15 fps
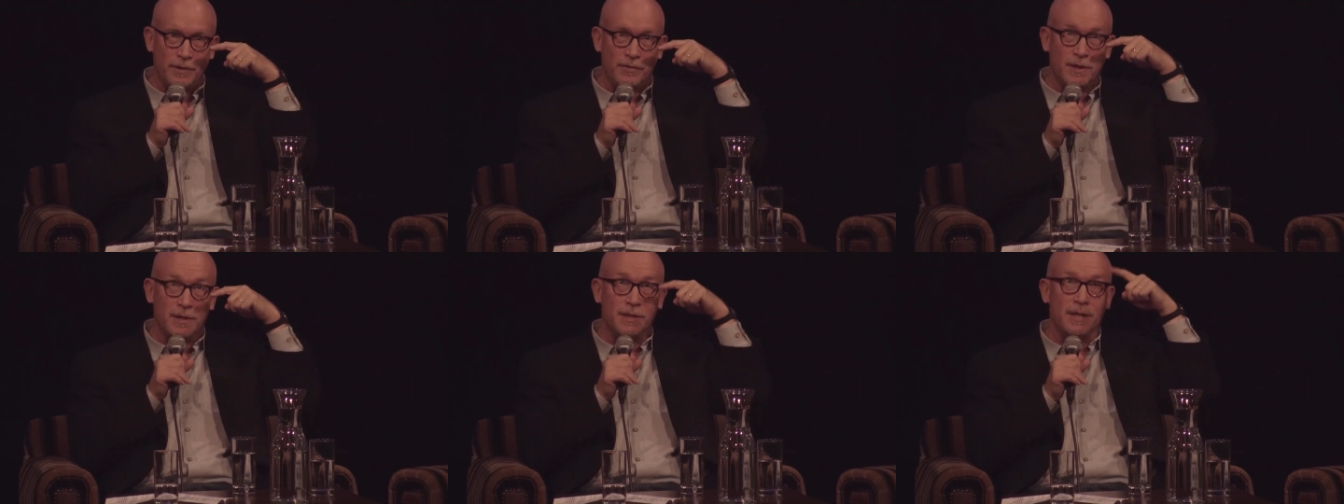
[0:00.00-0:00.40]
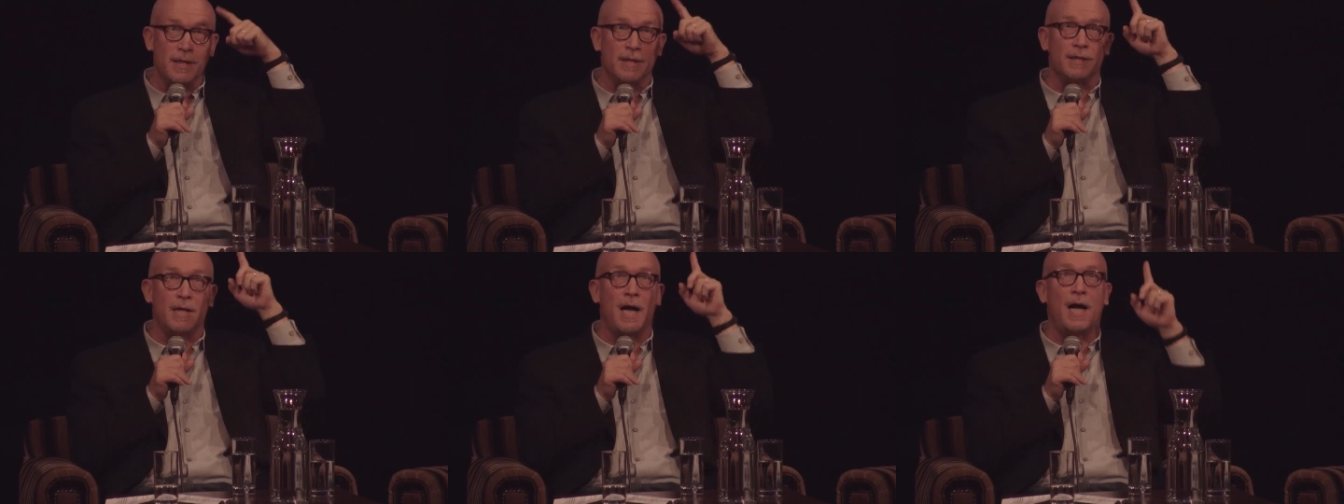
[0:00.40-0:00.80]
you can see
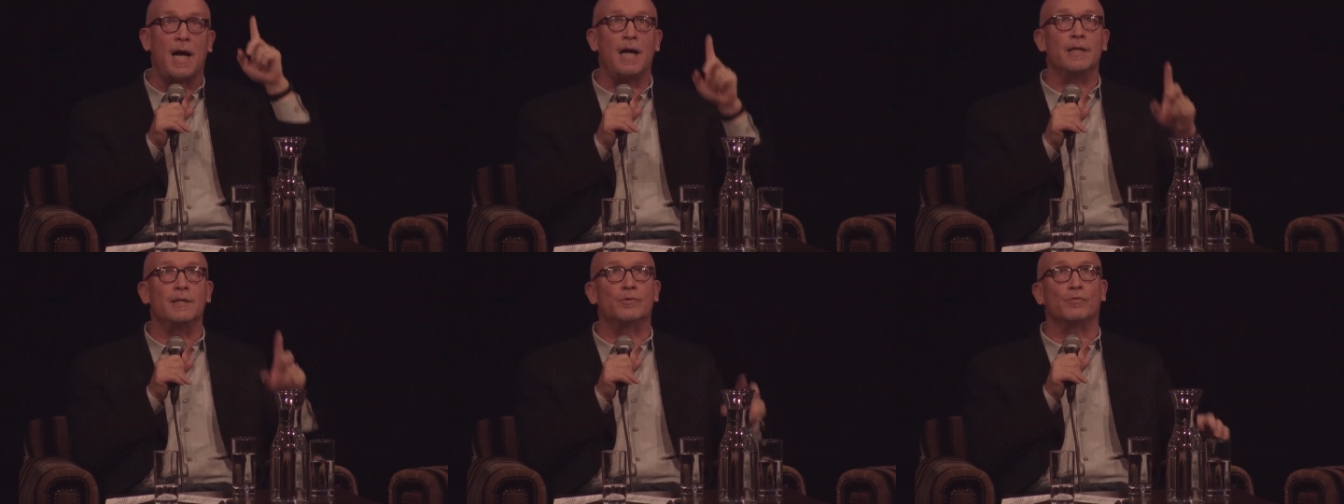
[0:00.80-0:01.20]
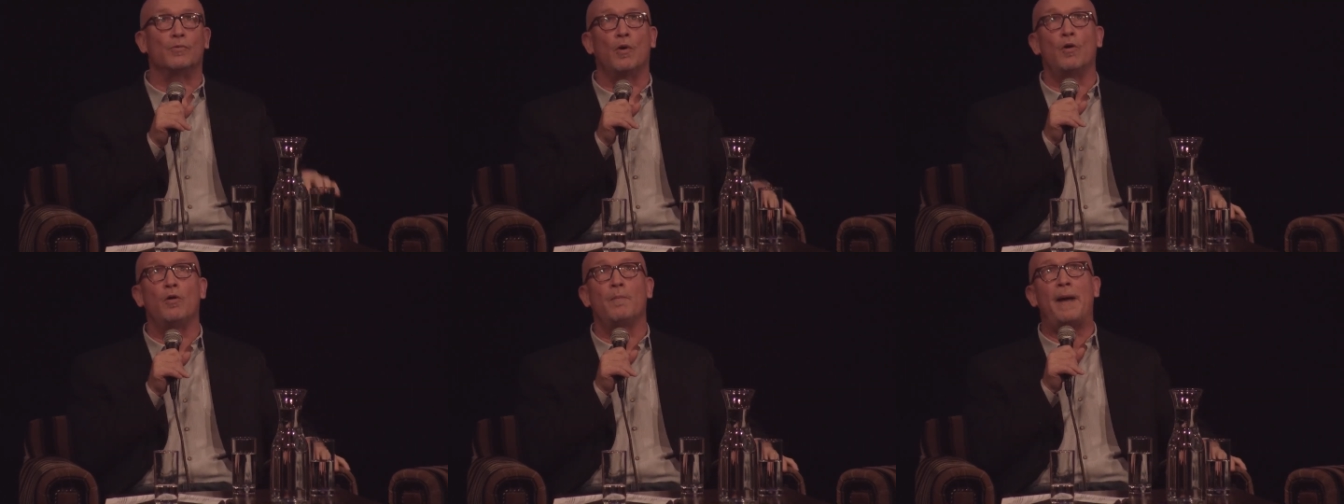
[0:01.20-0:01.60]
his eyes
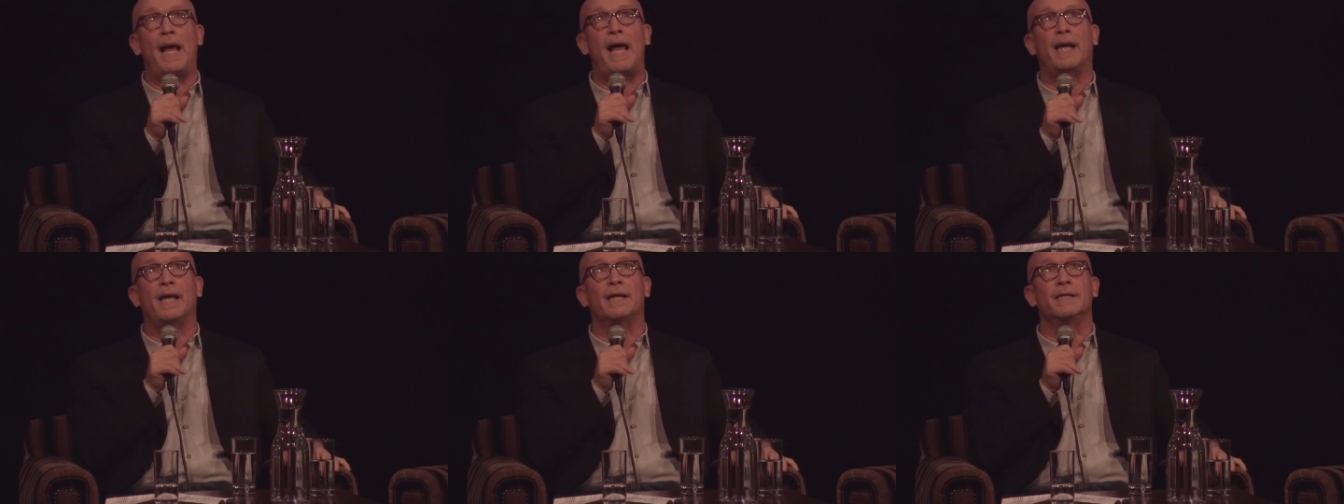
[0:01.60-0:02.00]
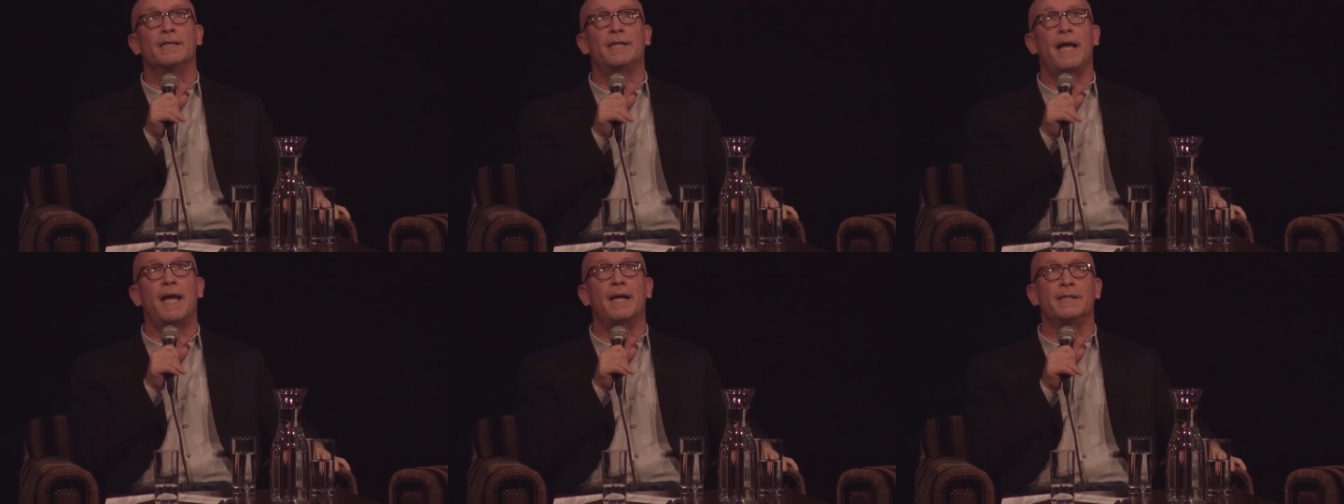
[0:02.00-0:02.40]
roll back in
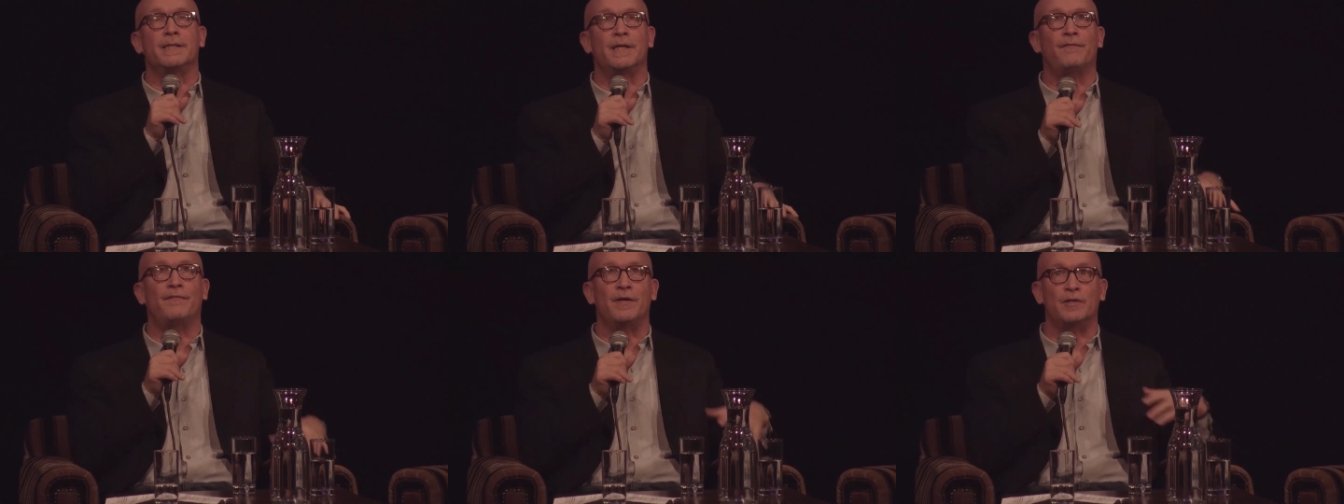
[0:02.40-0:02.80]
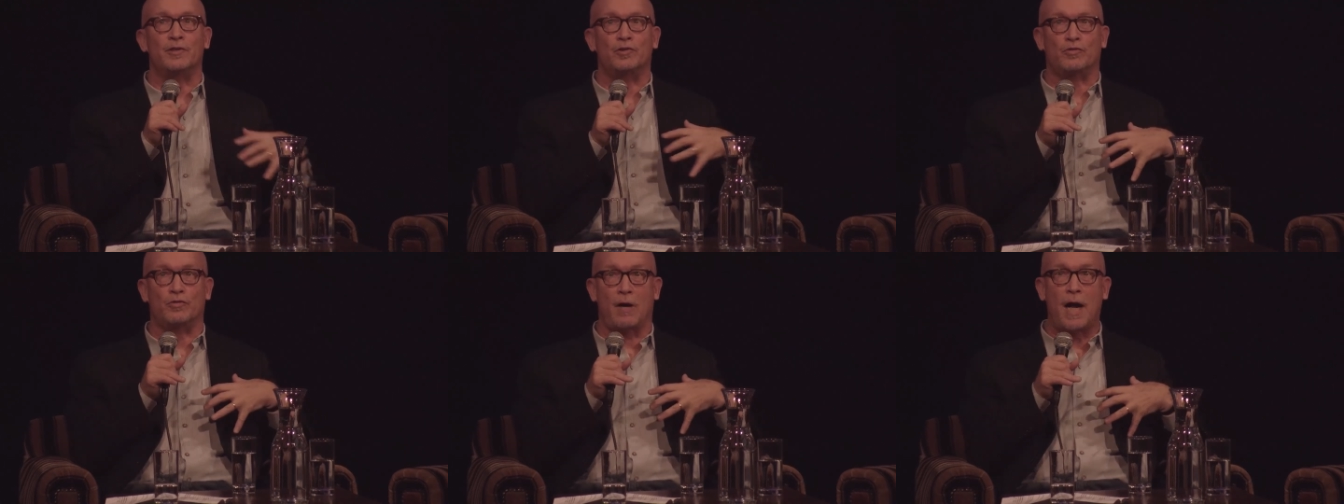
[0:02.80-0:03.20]
his head as if he's
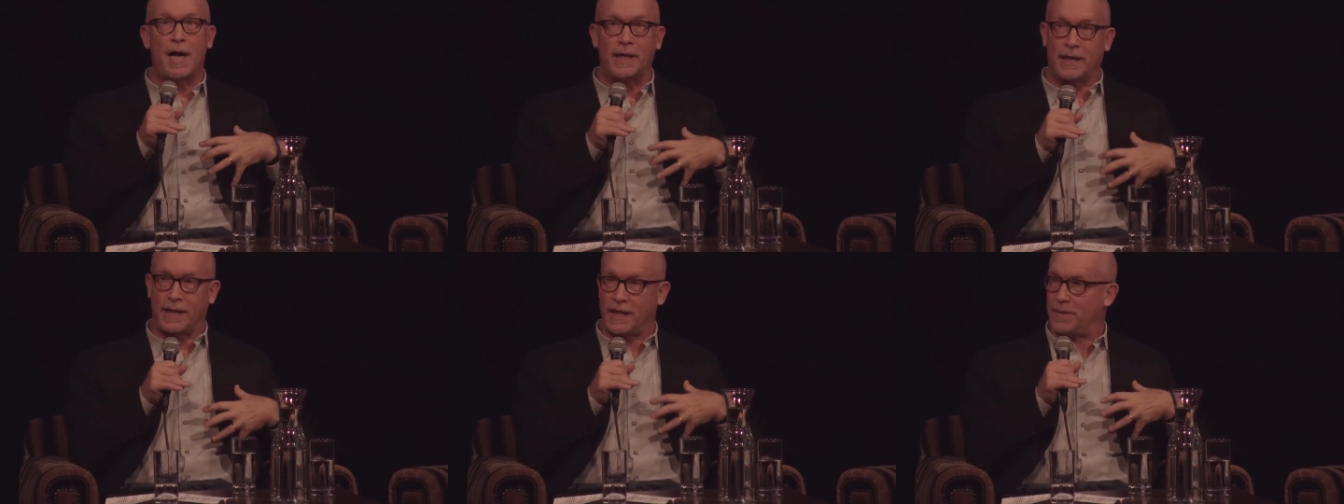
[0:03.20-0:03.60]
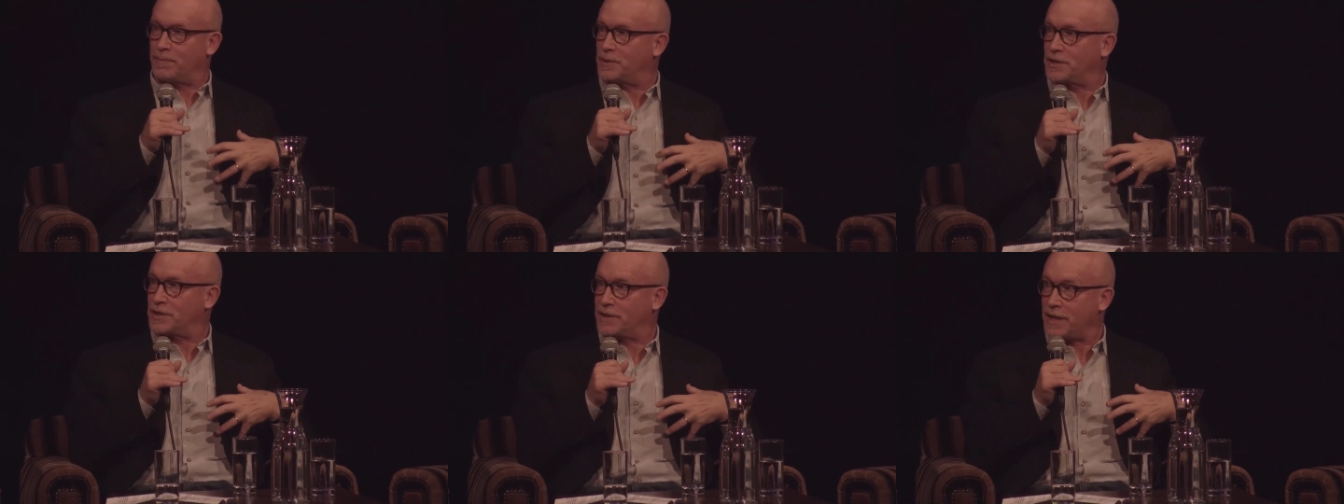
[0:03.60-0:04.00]
trying to
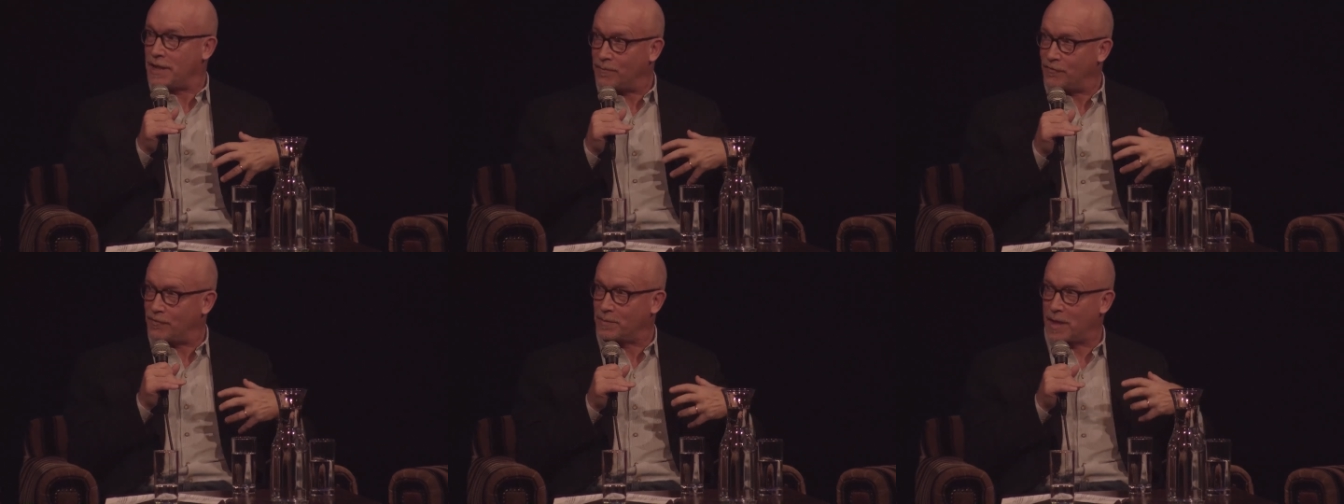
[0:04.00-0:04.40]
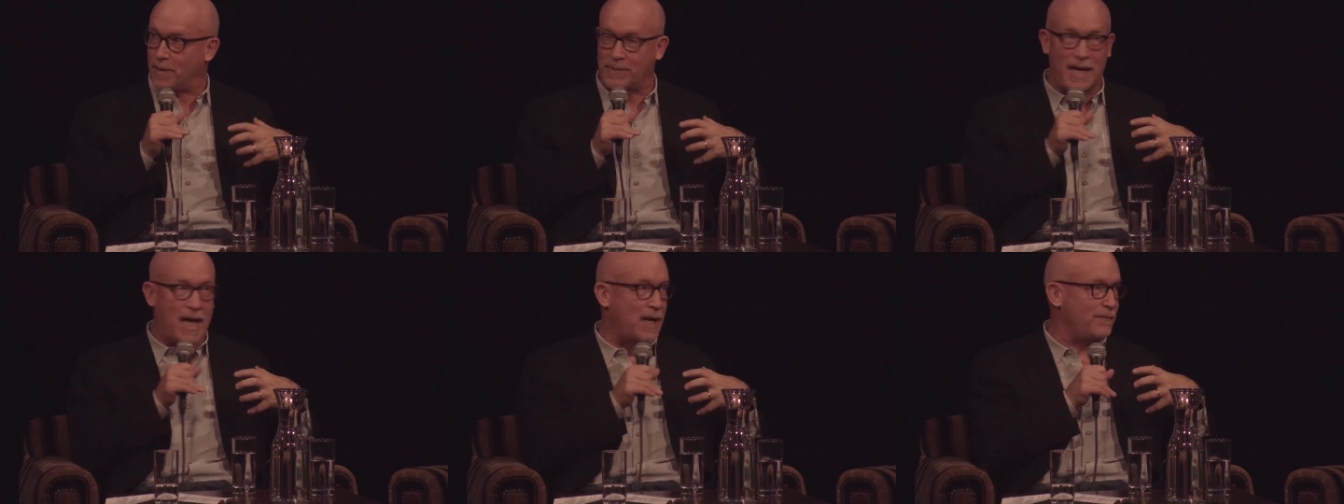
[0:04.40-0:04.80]
keep the steam from
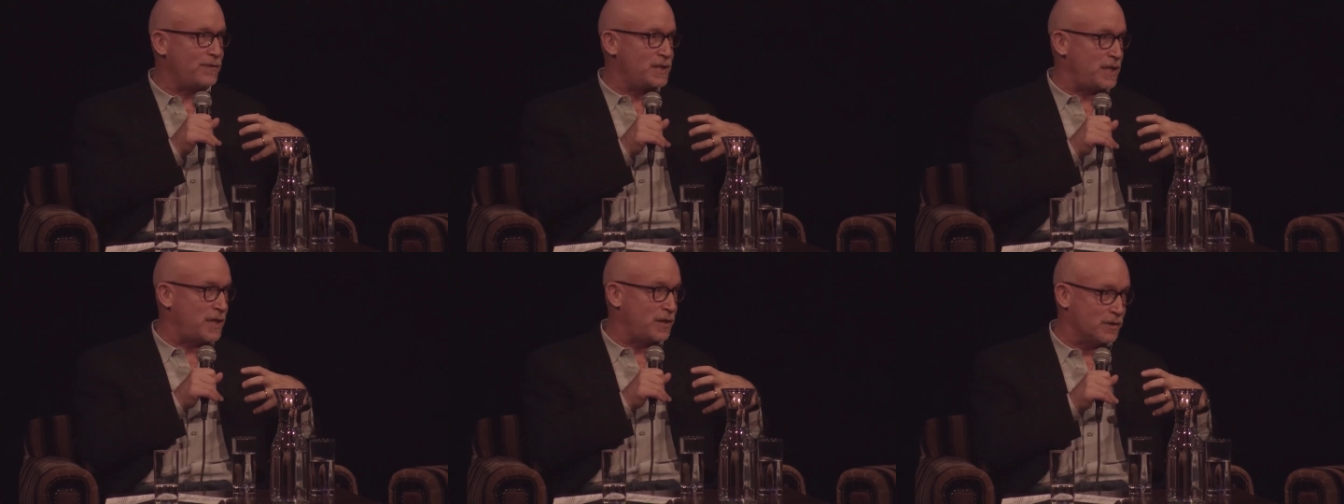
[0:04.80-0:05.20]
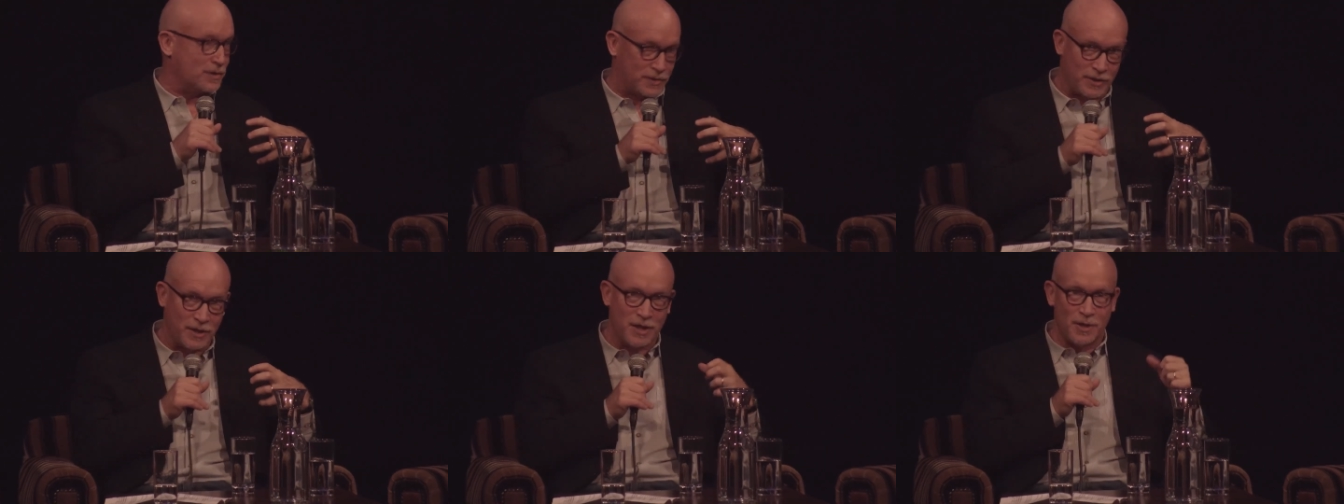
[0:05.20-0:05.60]
coming out of his ears.